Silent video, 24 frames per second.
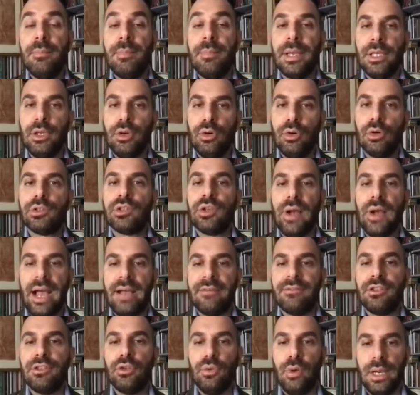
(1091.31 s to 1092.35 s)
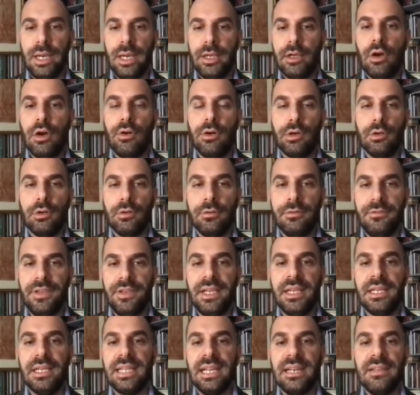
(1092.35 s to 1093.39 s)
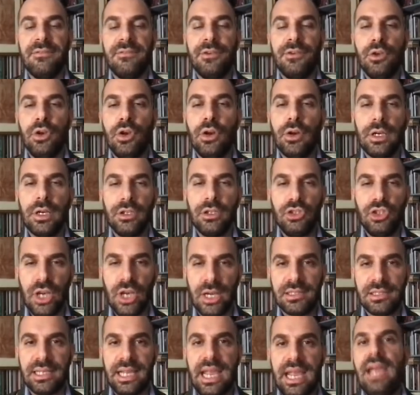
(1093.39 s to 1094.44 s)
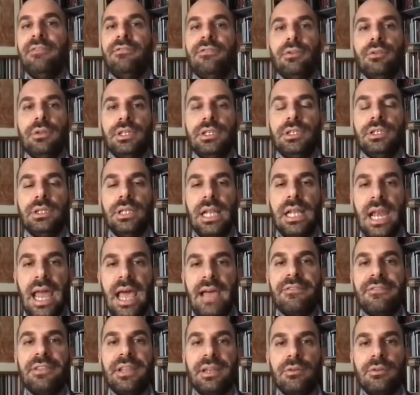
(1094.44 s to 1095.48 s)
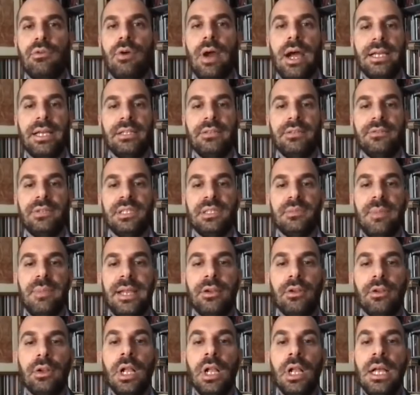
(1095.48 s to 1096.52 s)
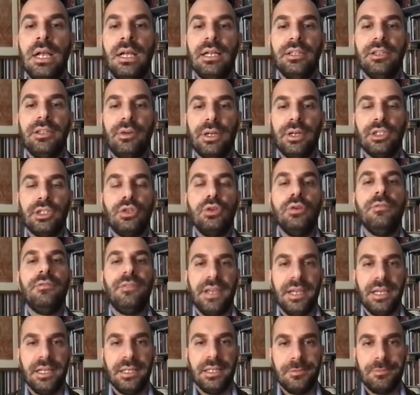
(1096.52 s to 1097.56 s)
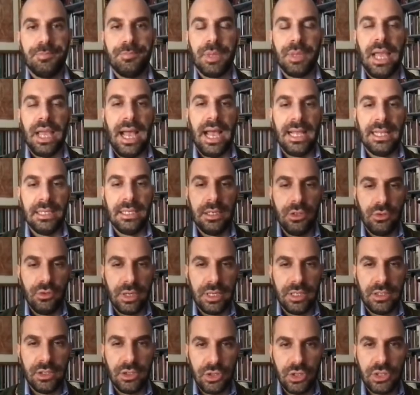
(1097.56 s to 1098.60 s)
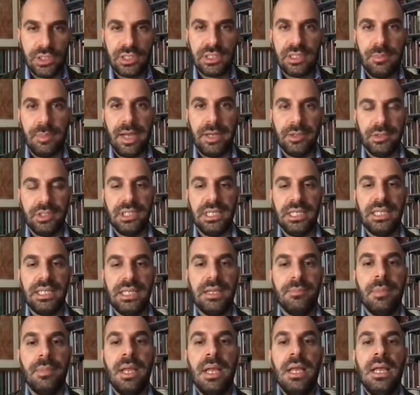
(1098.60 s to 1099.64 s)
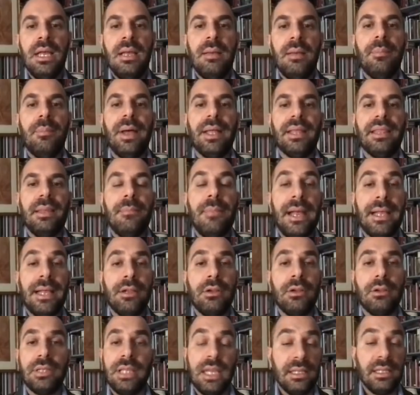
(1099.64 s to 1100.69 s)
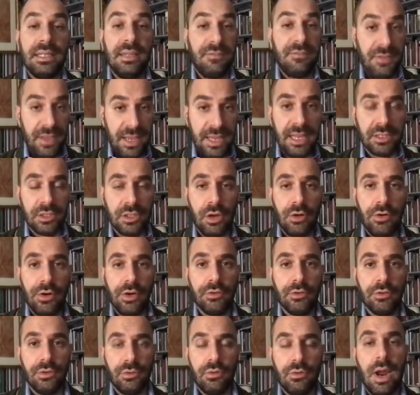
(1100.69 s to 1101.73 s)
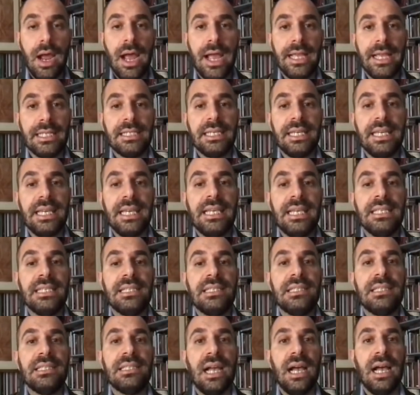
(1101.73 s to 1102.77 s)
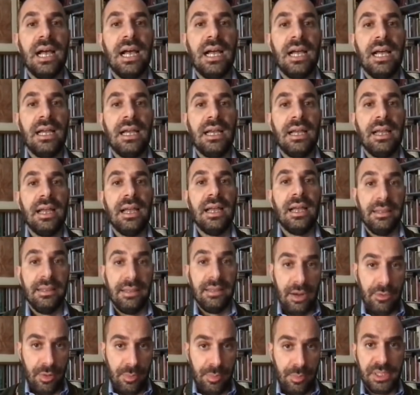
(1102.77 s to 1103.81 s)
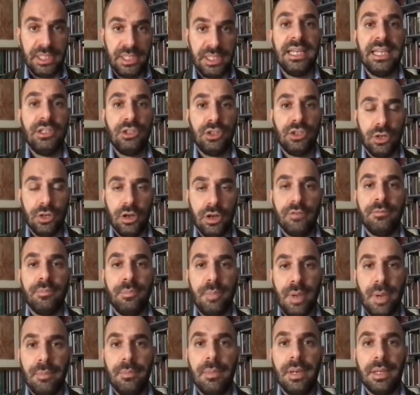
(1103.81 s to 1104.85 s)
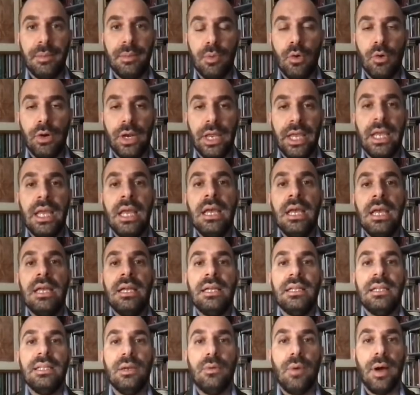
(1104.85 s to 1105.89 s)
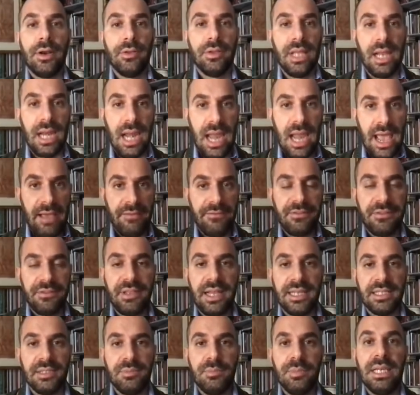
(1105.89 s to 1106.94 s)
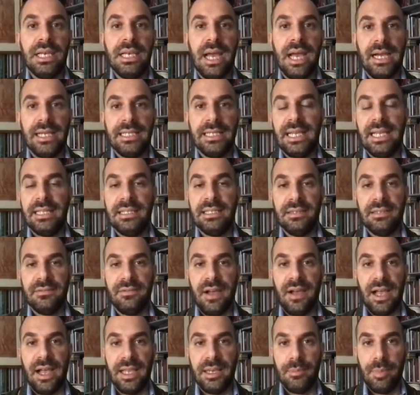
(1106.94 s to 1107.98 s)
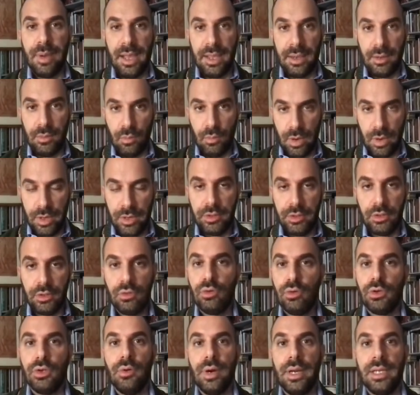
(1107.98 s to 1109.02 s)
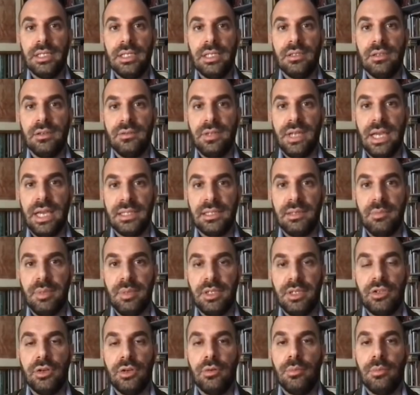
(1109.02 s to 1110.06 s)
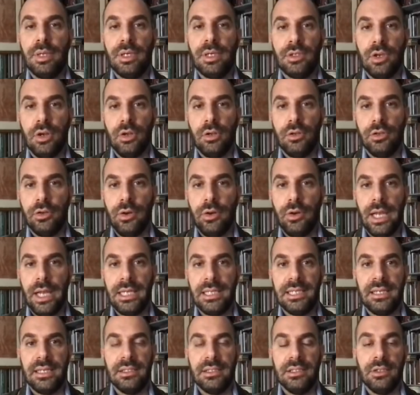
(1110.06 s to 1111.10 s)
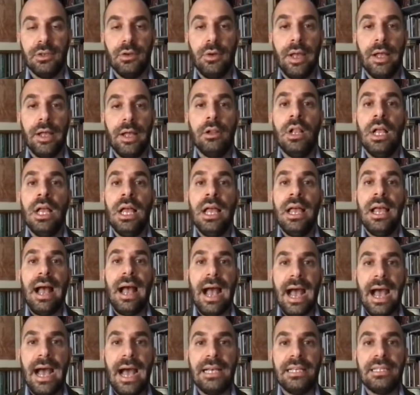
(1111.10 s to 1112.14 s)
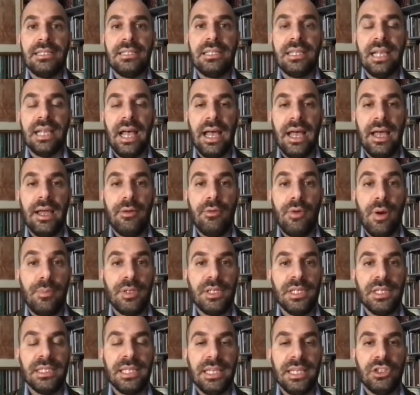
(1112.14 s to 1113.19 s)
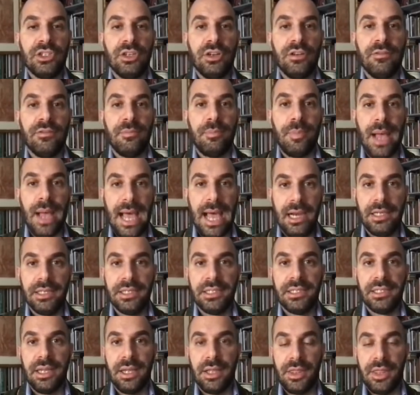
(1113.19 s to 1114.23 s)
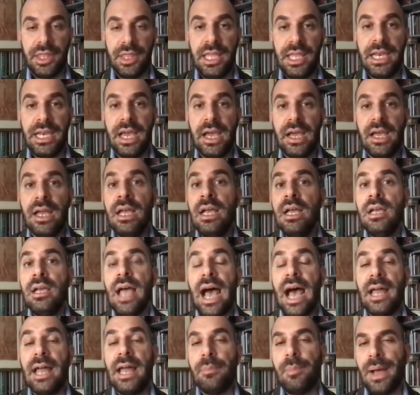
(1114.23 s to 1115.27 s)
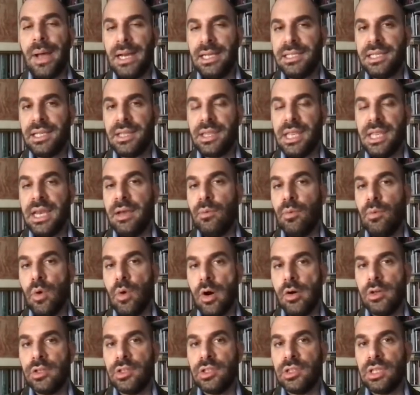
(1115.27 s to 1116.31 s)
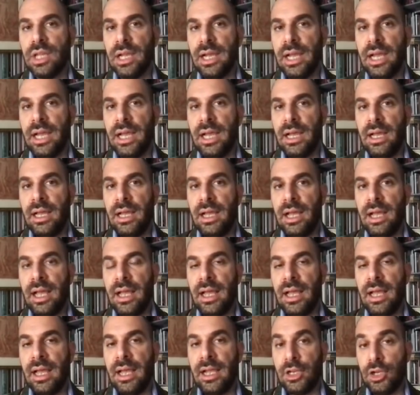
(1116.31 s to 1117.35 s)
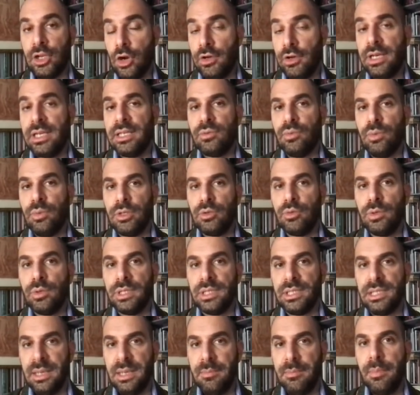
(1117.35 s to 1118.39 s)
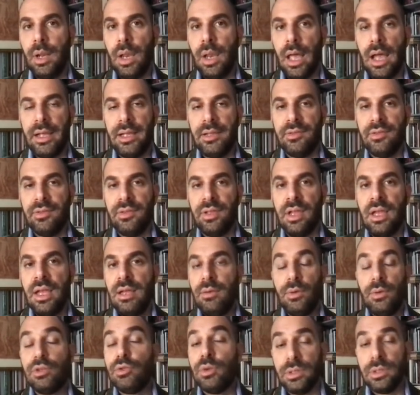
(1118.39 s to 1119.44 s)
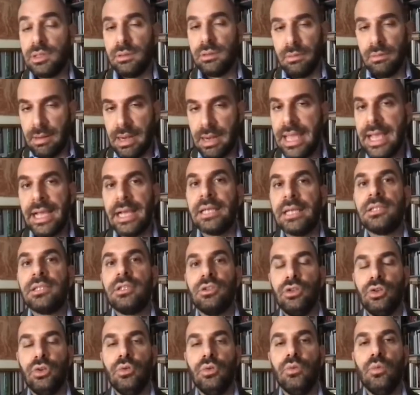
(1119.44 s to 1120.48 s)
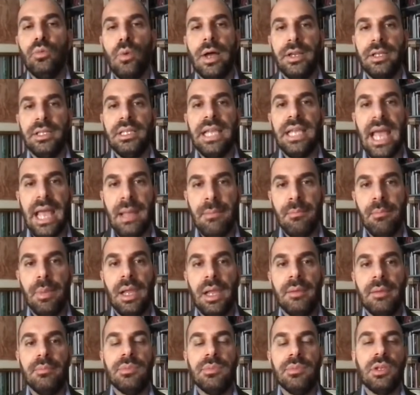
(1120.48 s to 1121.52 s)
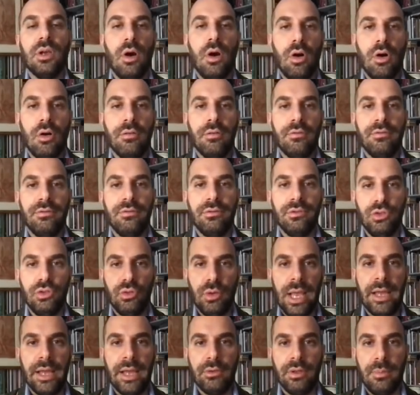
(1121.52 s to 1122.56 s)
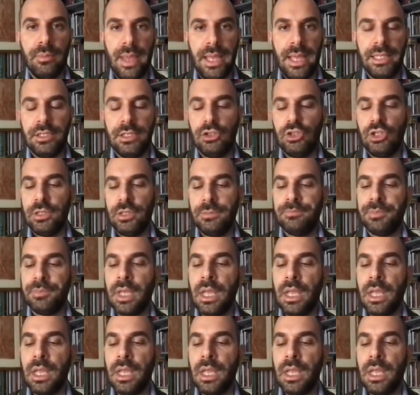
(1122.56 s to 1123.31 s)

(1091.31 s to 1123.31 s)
But you also have two allegorical figures. And if you look just carefully to the left and right of this medal, there are two figures. And you can just about see them. But the figure, on the right is a representation of public mourning. The one on the left has been identified by one of the co-curators of the exhibition on Bertoldo, Alexander Noel, as a representation of Pallas Athena. And Pallas Athena was a goddess which was symbolized, which was linked to one of the emblems of Giuliano de Medici.